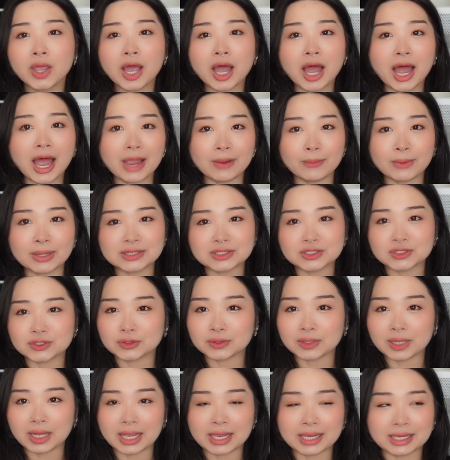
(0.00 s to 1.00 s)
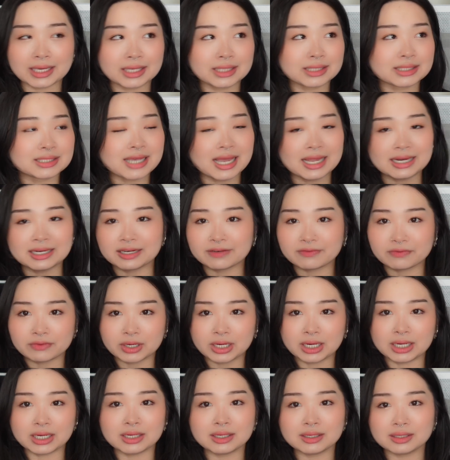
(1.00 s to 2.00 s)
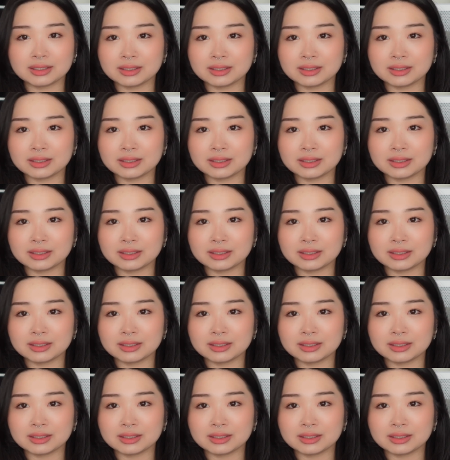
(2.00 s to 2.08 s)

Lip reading: I went to like 10 different